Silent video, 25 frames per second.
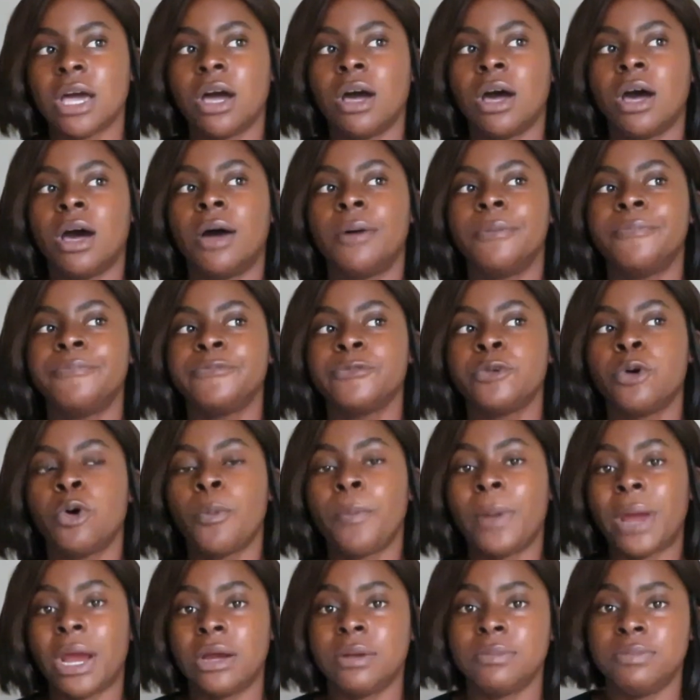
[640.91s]
or
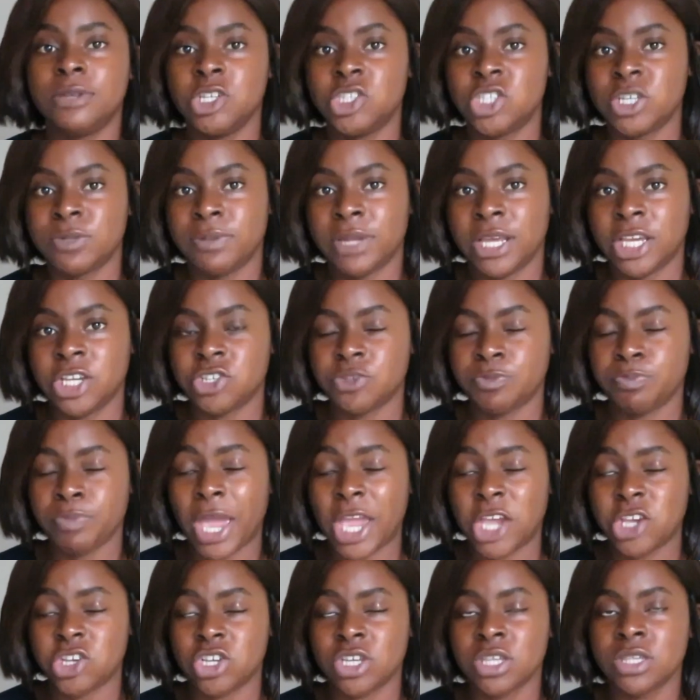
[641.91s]
paraplegic
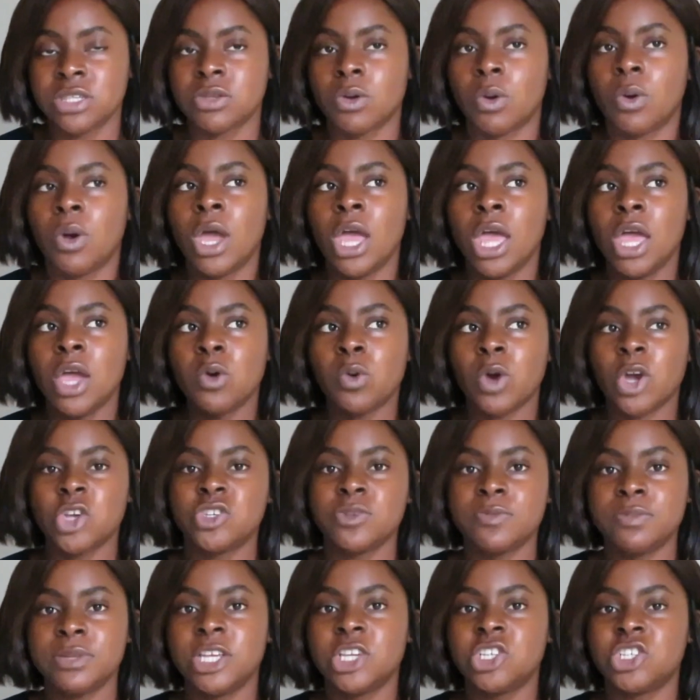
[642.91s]
patients. So
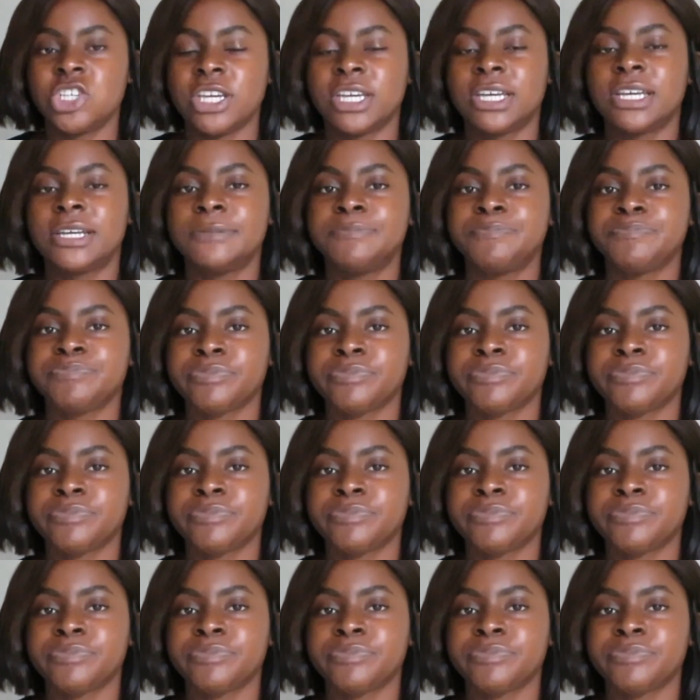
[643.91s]
quadriplegic,